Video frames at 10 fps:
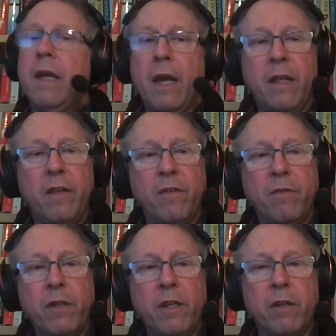yeah that's
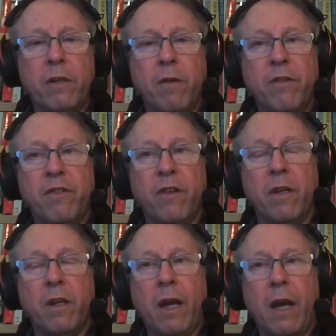a really good question
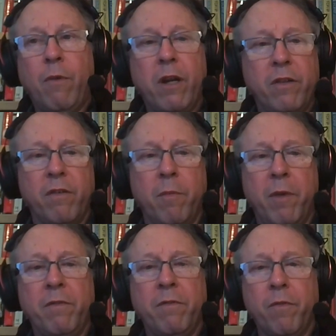i want it to
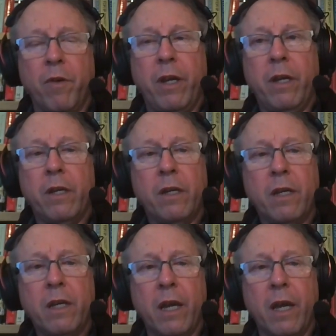remain free
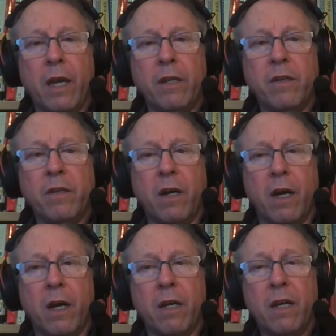and
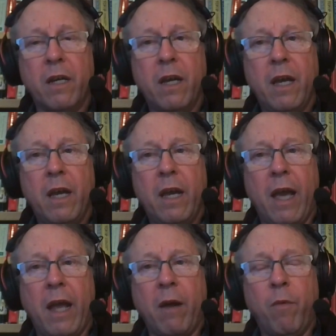uh,
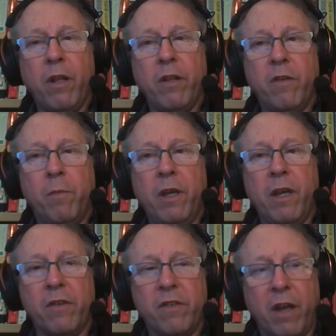and I want it to
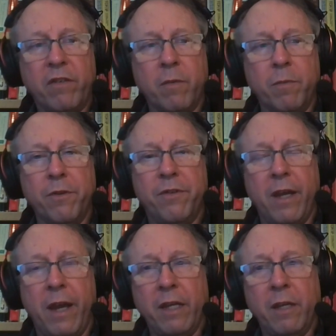be accessible
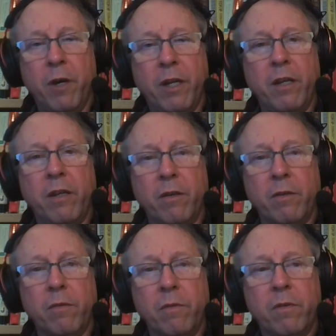to anybody
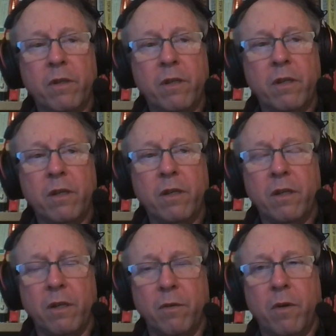who
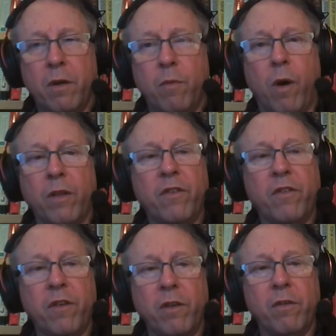who who
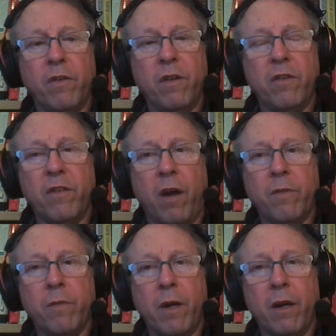wants to use this
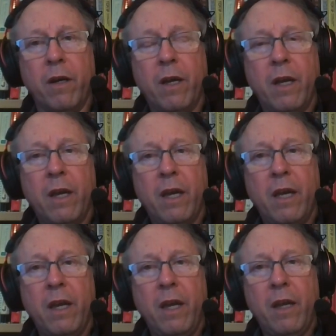software.
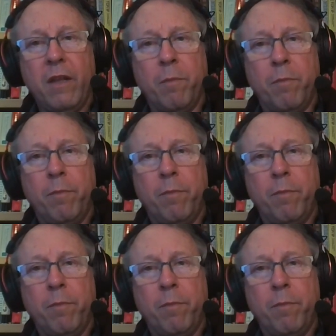It's